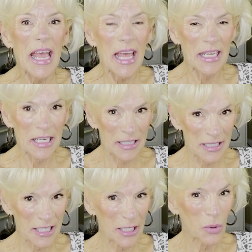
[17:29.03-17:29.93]
And
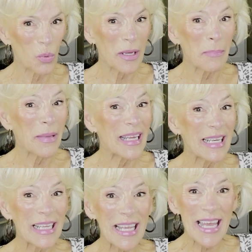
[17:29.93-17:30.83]
until we meet
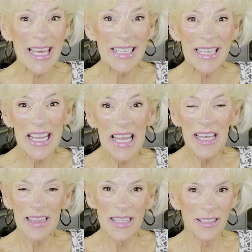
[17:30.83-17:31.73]
again,
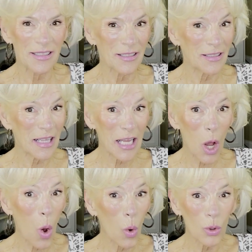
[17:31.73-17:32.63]
this is the
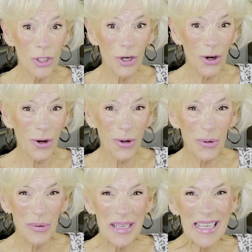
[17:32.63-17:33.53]
old
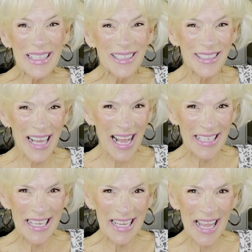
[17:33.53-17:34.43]
girl
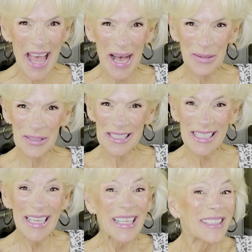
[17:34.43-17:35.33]
signing out.
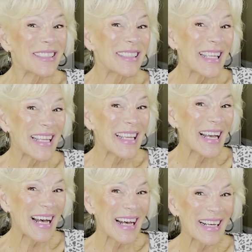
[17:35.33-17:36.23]
See
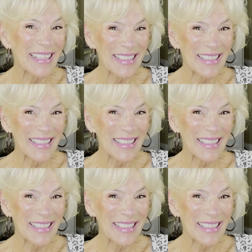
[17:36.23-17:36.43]
ya.